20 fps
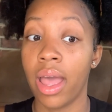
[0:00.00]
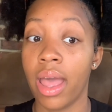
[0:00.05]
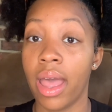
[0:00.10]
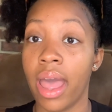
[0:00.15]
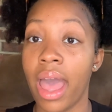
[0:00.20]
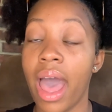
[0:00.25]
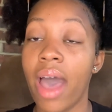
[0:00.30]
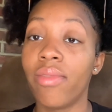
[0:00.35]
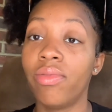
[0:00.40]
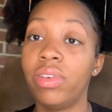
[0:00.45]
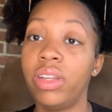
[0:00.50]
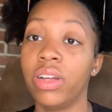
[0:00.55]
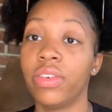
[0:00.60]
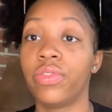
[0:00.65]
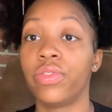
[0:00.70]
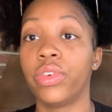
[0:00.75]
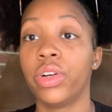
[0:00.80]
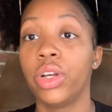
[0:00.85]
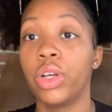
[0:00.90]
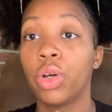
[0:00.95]
have
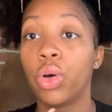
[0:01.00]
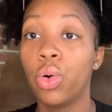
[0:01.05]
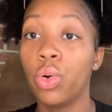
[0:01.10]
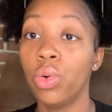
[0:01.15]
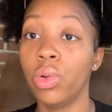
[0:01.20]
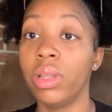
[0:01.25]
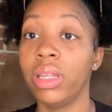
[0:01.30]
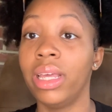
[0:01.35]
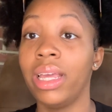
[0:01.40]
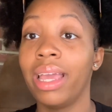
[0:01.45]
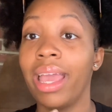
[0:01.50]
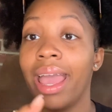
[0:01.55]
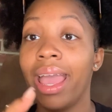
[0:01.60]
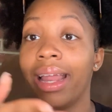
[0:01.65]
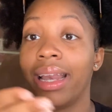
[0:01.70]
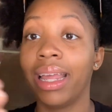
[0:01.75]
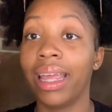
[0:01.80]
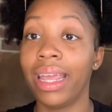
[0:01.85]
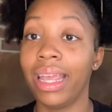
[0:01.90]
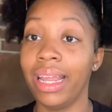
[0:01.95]
different cooling
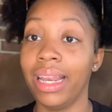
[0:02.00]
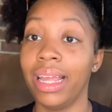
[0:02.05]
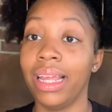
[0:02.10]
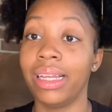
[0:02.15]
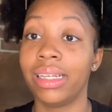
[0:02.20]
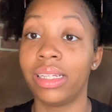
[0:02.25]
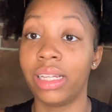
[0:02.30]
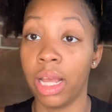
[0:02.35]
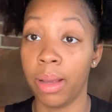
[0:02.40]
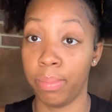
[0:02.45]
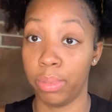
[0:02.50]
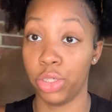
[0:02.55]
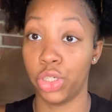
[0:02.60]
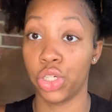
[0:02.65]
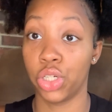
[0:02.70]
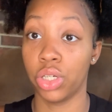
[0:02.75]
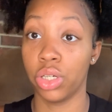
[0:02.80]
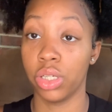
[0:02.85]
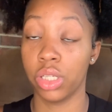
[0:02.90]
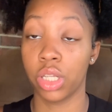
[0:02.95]
and heating
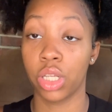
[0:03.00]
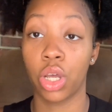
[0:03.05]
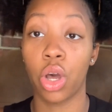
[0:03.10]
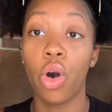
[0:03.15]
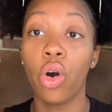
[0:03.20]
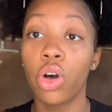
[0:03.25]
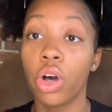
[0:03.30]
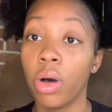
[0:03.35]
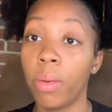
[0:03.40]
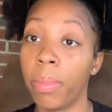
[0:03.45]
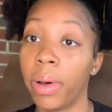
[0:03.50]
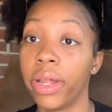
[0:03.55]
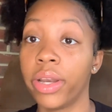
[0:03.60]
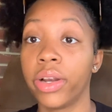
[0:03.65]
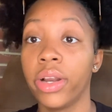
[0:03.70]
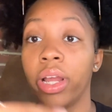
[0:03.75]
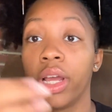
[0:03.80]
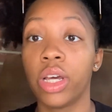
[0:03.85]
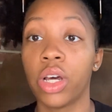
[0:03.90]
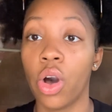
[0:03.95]
temperatures. Cocoa butter
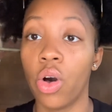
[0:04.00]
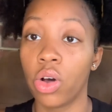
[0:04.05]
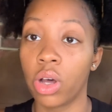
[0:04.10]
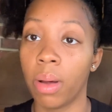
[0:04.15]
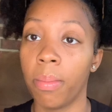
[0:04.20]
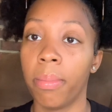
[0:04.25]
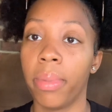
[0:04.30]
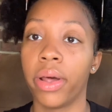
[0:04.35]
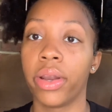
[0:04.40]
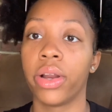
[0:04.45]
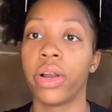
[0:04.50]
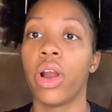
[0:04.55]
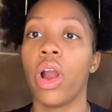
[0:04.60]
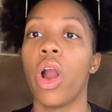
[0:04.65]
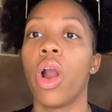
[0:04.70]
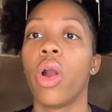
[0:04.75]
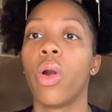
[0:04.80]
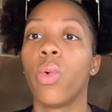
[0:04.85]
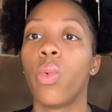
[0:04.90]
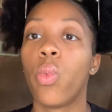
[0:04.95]
and kokum butter
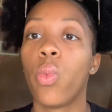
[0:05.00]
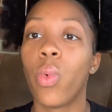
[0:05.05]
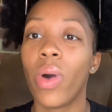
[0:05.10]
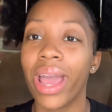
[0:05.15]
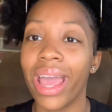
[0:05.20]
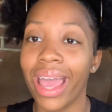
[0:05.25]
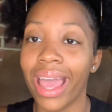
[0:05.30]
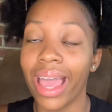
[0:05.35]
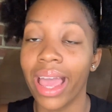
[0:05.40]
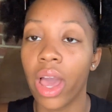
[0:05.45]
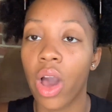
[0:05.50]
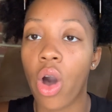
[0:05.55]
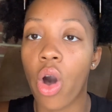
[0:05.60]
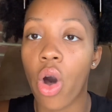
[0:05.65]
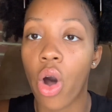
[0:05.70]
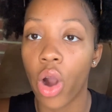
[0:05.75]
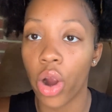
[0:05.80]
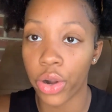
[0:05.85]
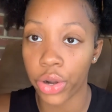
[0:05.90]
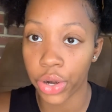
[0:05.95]
are way
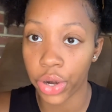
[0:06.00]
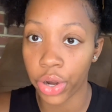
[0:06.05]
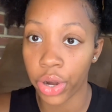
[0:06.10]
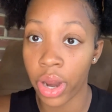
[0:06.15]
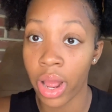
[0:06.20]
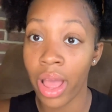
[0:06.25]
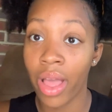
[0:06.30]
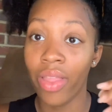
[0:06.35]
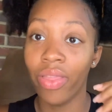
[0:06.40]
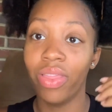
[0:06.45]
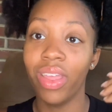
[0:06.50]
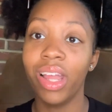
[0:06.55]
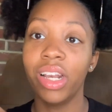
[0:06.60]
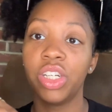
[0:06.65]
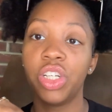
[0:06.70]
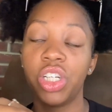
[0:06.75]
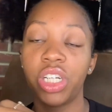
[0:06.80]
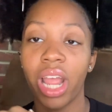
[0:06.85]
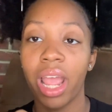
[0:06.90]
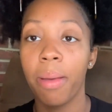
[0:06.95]
harder than
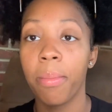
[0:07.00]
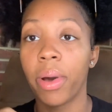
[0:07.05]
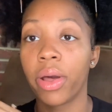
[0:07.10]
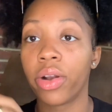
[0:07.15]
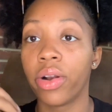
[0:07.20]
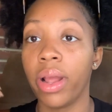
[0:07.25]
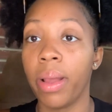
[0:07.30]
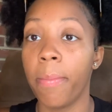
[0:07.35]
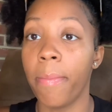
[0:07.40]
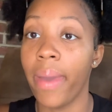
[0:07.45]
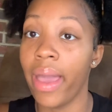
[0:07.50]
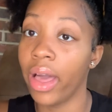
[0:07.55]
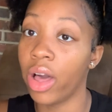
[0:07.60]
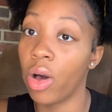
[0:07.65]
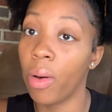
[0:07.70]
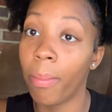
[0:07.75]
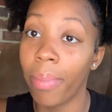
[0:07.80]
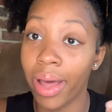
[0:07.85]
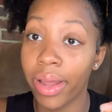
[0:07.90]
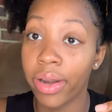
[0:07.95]
shea butter and mango
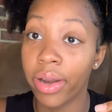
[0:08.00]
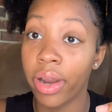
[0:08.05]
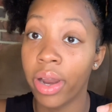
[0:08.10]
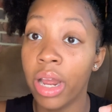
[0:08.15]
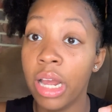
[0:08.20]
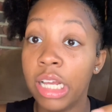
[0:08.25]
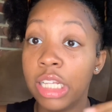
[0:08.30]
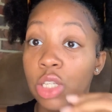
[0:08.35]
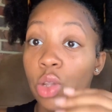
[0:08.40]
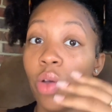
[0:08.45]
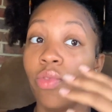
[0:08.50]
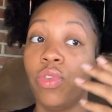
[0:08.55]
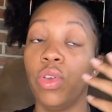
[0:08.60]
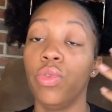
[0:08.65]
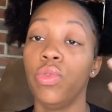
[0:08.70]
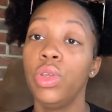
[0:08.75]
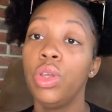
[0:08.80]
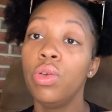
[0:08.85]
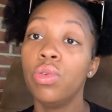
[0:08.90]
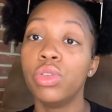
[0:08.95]
butter. So if you
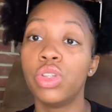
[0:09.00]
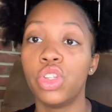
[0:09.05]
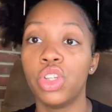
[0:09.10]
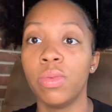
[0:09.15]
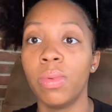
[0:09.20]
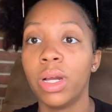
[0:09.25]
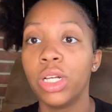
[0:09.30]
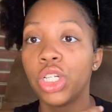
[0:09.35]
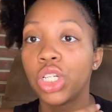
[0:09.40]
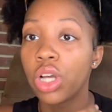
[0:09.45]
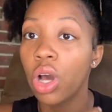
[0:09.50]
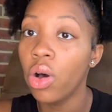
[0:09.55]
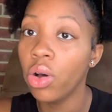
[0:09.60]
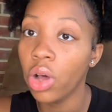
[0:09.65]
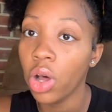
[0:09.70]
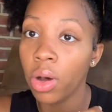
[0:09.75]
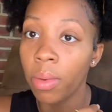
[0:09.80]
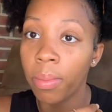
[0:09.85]
use too much cocoa